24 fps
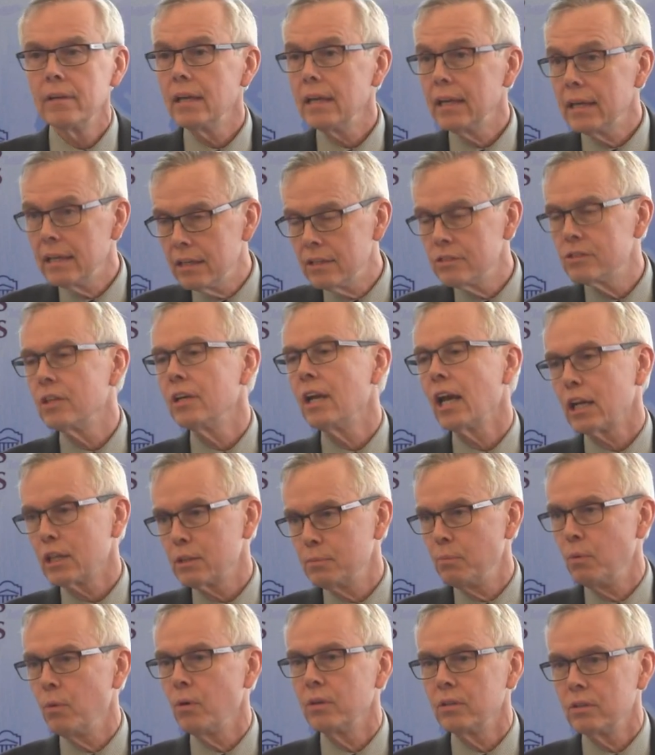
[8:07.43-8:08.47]
It is an
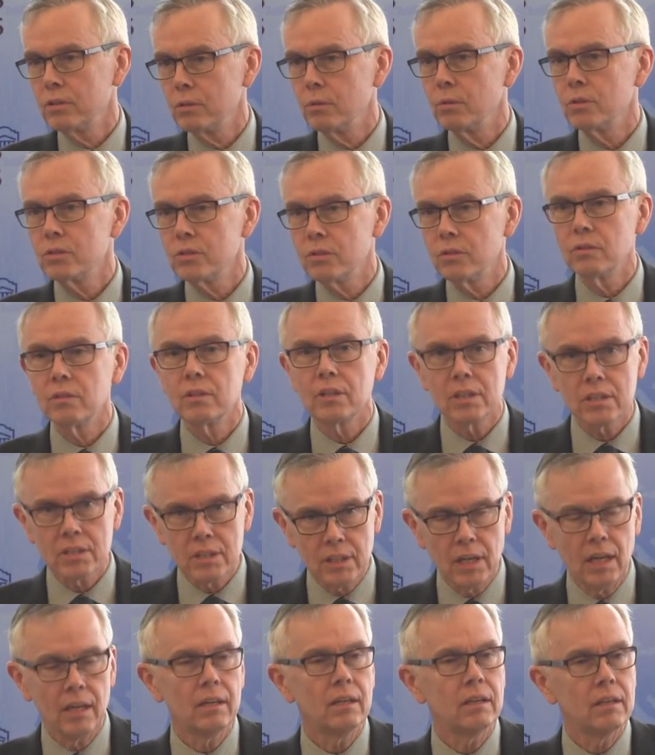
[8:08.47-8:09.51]
export to a certain
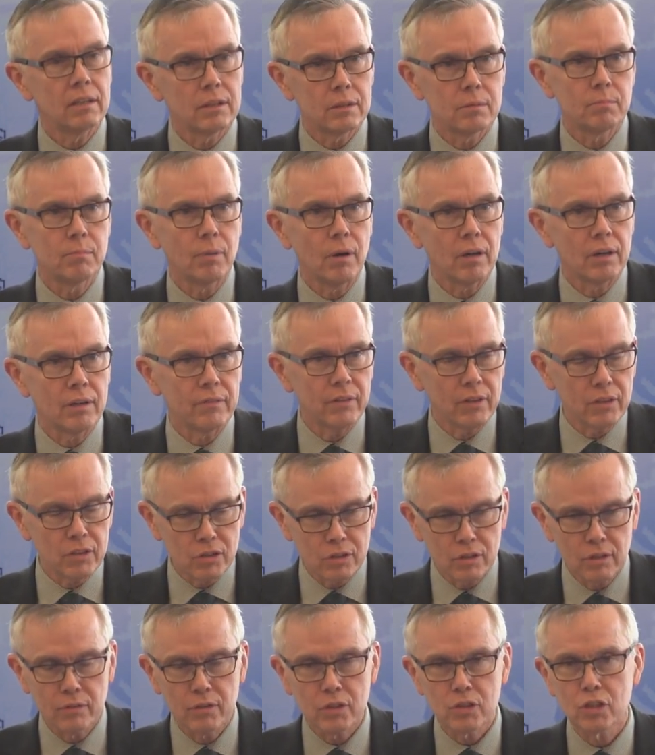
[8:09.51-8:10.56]
extent, and it's part of our
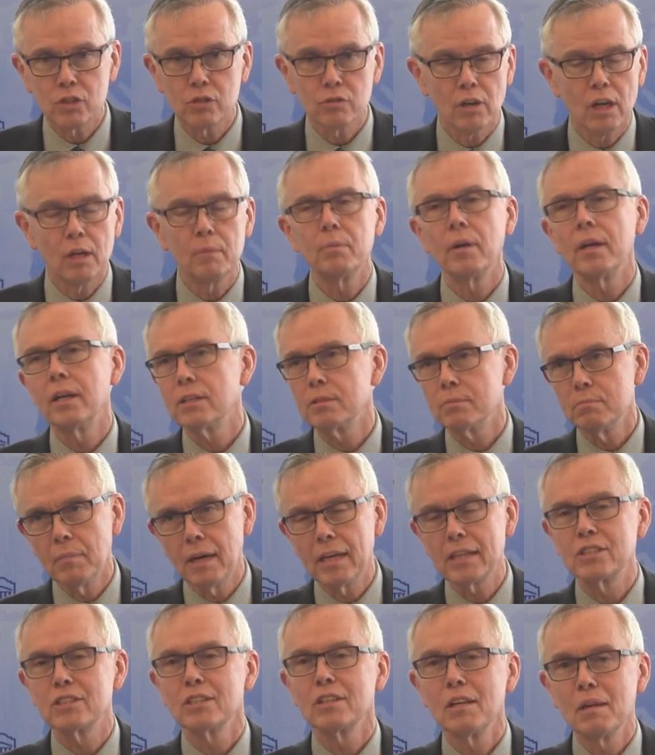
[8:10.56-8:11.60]
services trade, but it's
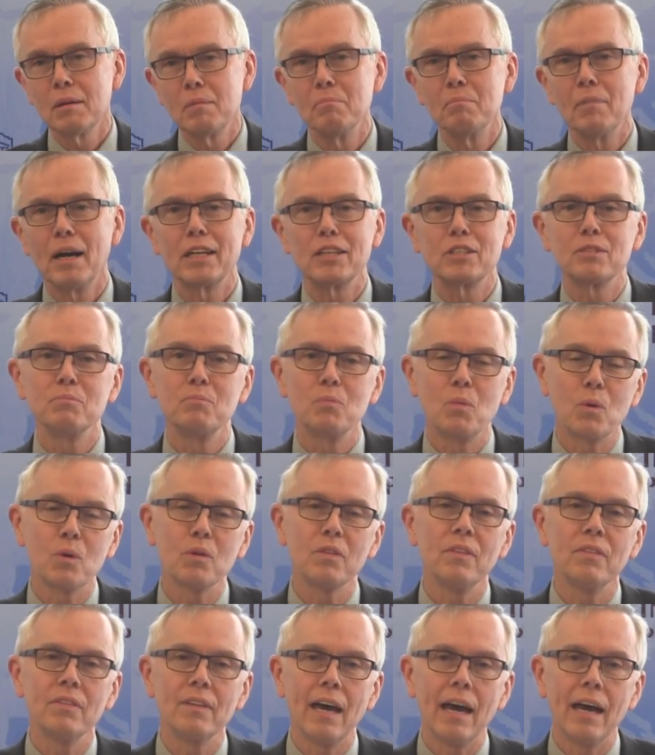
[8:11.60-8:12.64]
much, much
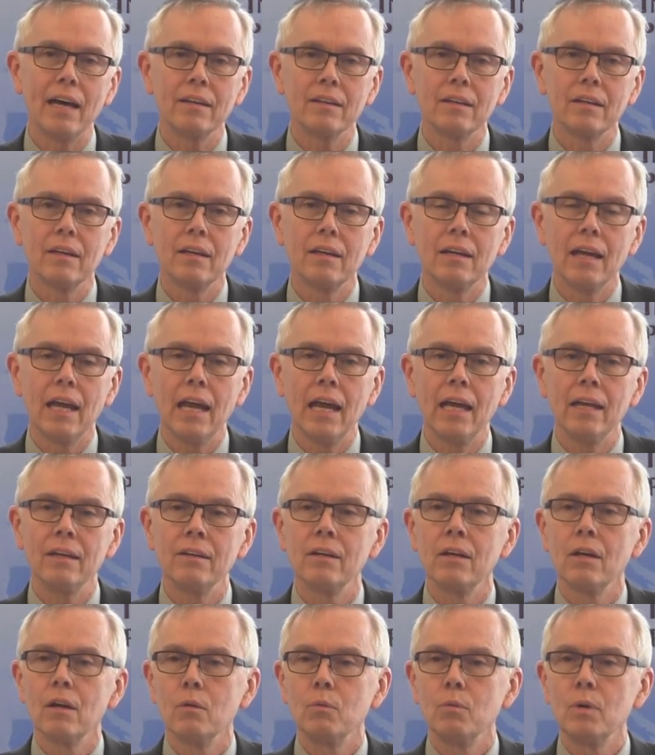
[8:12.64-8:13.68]
more than that.
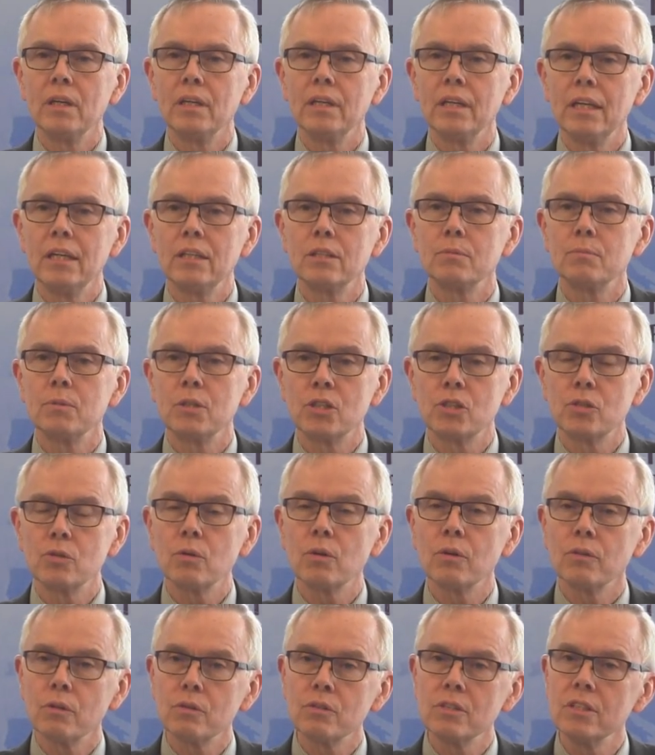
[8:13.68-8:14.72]
And we need to be
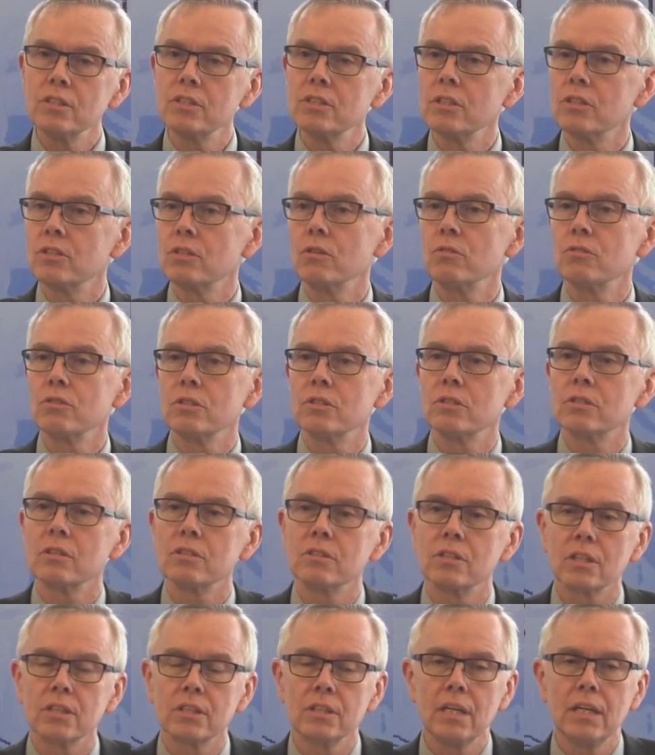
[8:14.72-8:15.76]
sure, and those institutions are
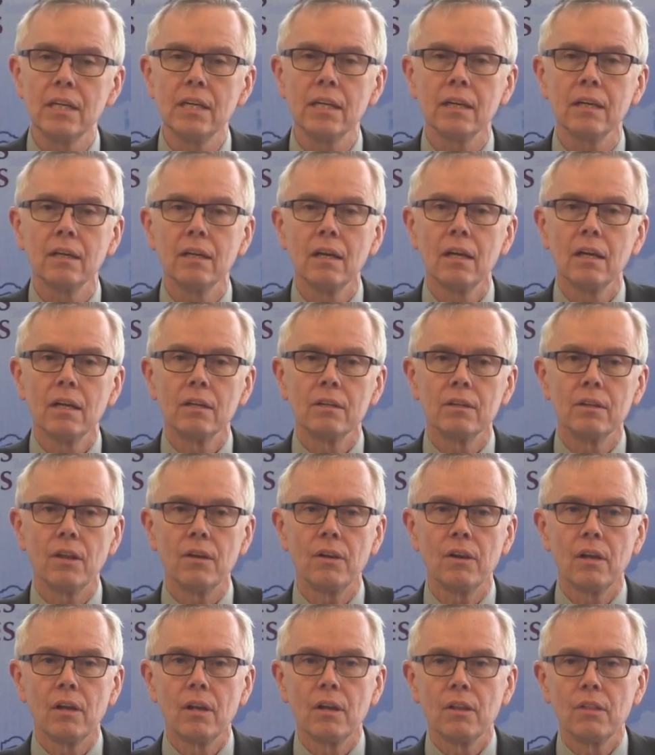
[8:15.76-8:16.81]
succeeding,
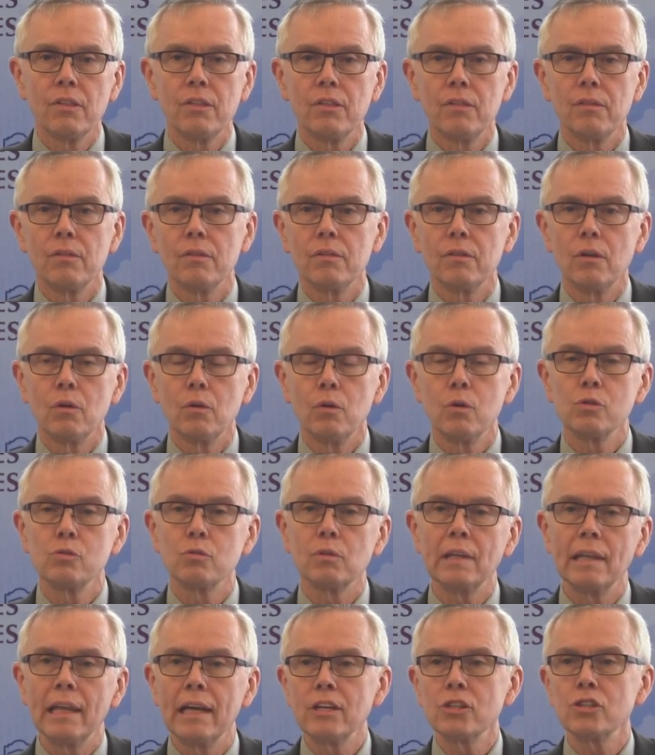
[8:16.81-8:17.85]
that whose
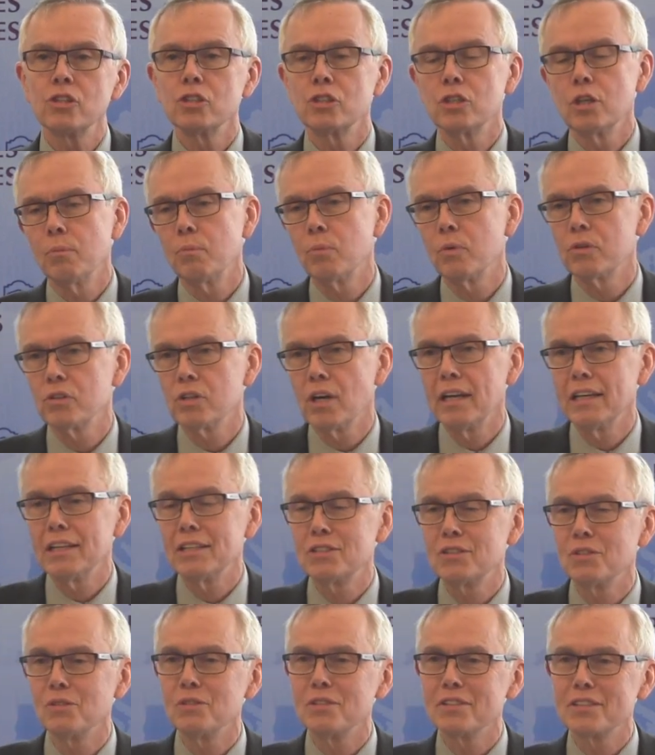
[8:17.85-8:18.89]
relationship with
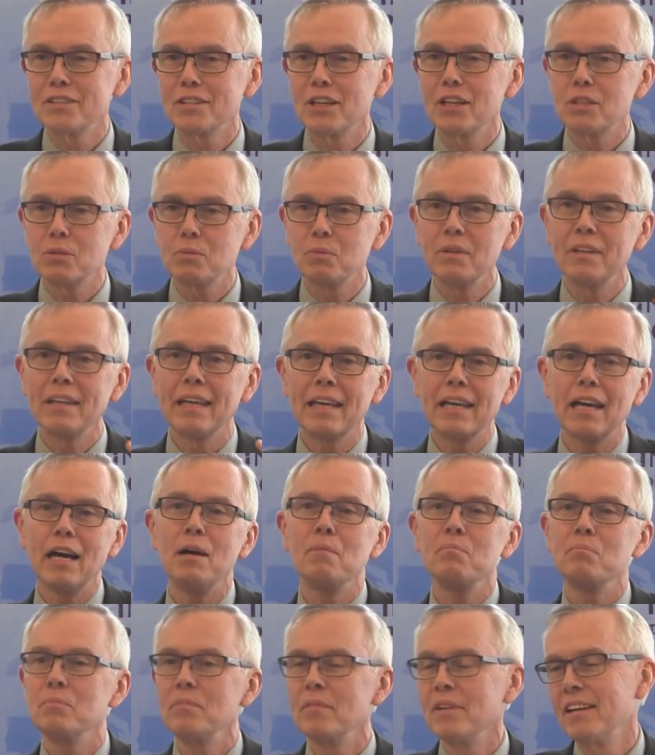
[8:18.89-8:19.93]
Chinese students starts when they
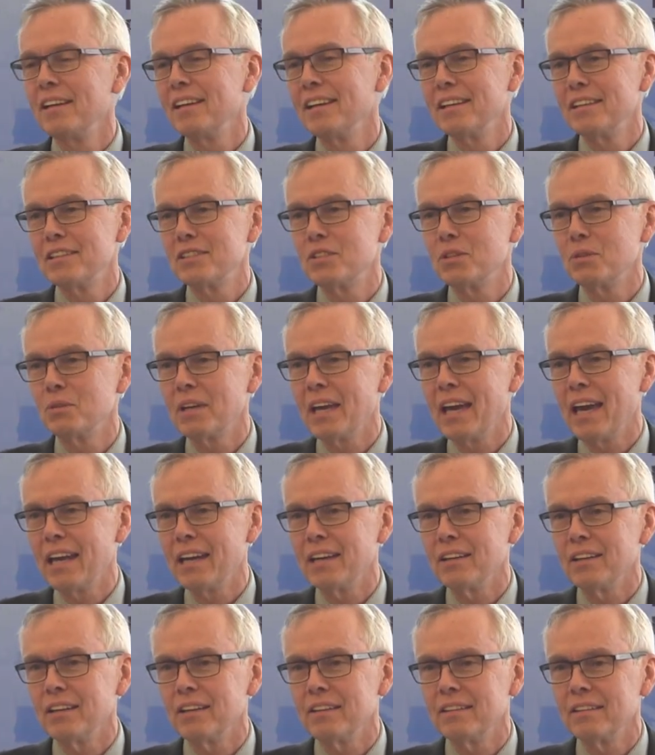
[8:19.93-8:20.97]
come to
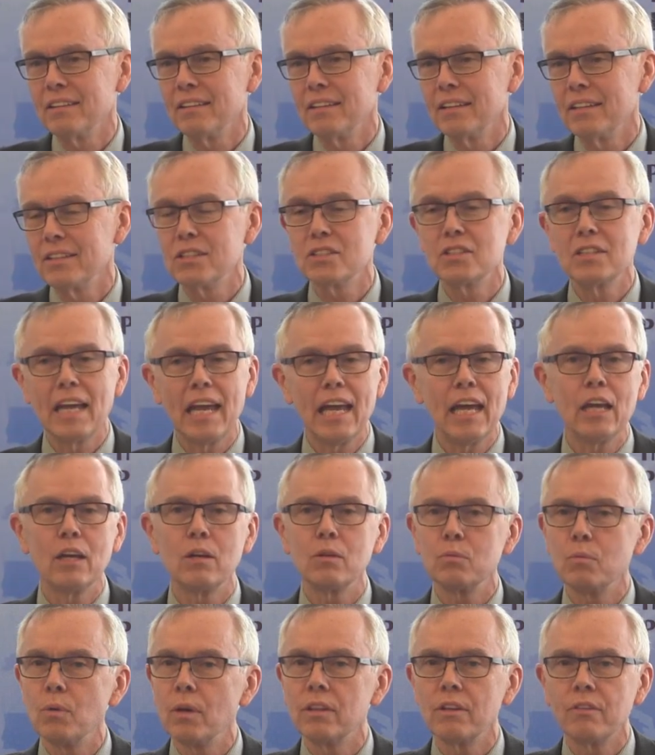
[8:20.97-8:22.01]
Canada. It doesn't
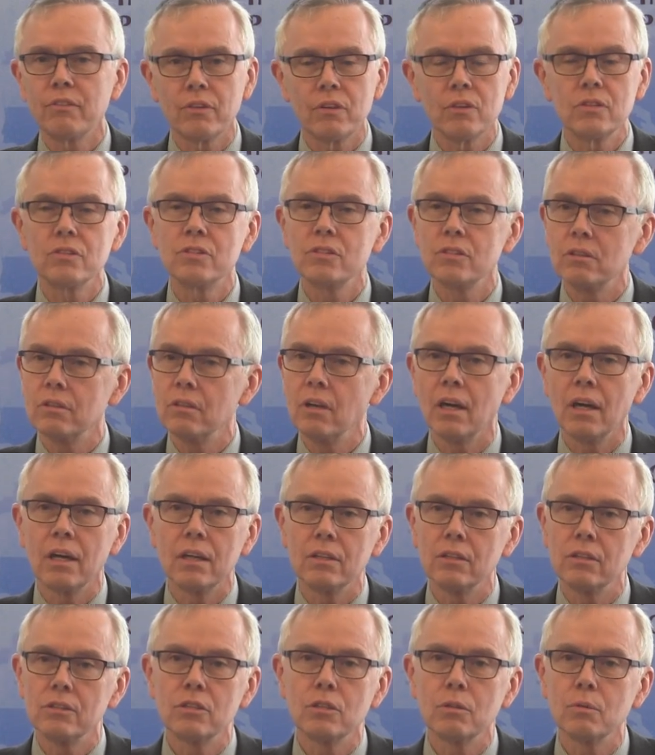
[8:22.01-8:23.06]
end when the first
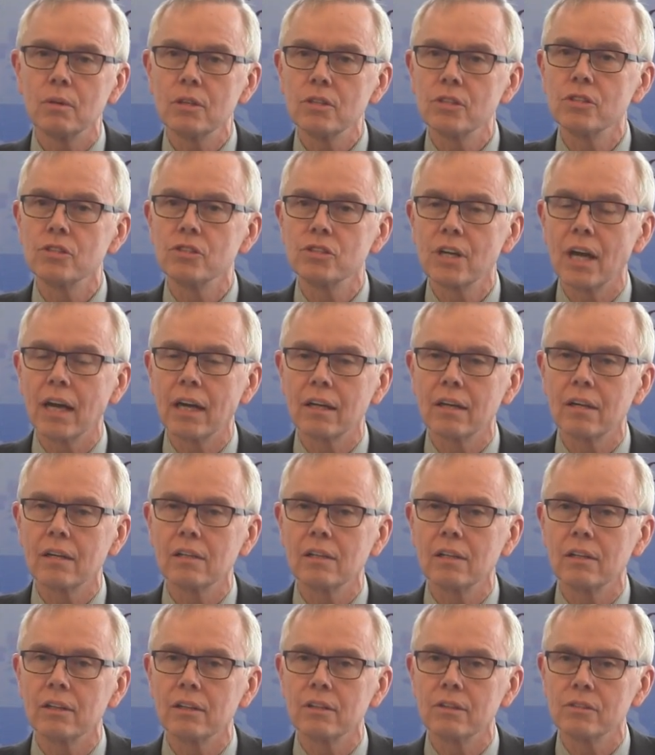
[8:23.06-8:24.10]
uh, tuition check
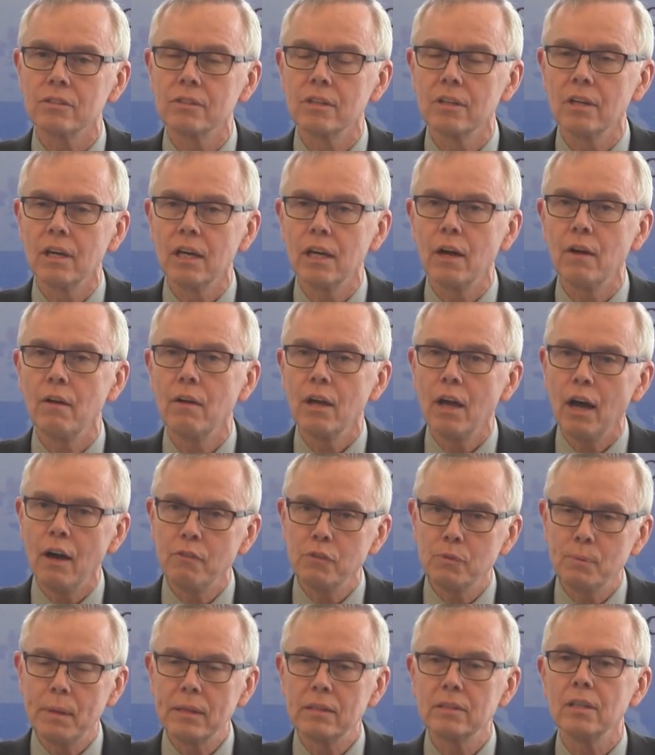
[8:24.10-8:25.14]
clears. And I,
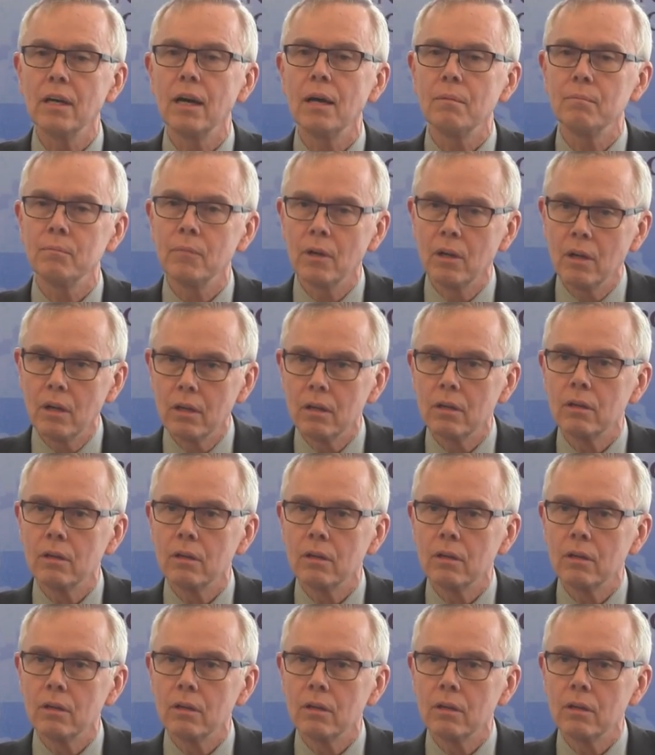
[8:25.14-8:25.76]
have spent time,